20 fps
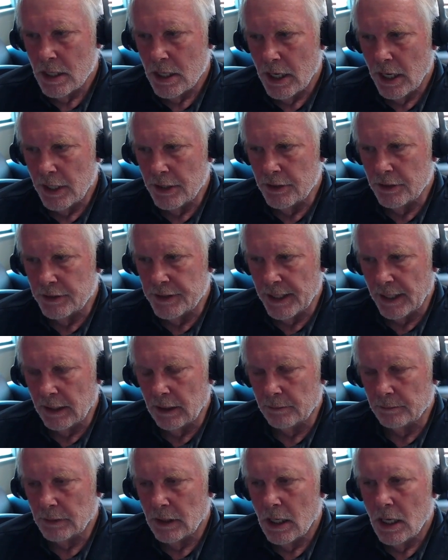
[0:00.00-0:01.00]
and you
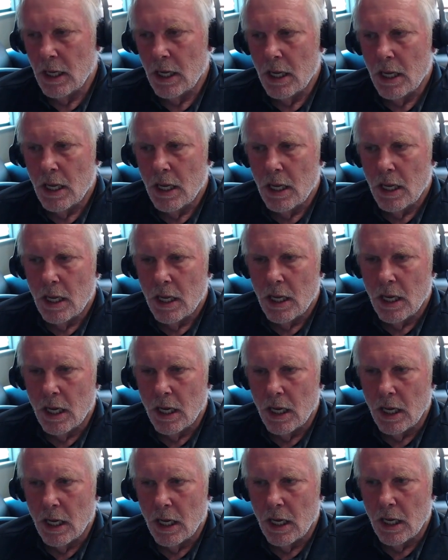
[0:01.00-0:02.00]
tell
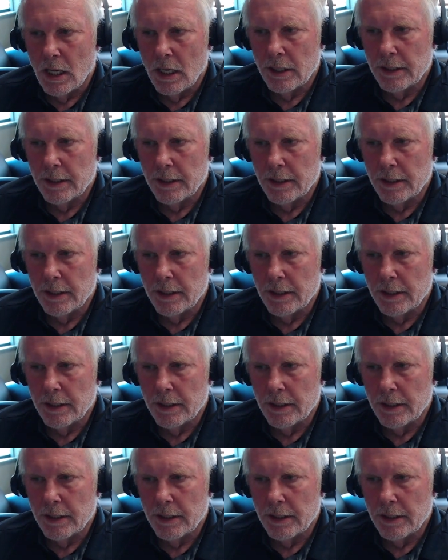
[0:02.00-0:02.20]
them,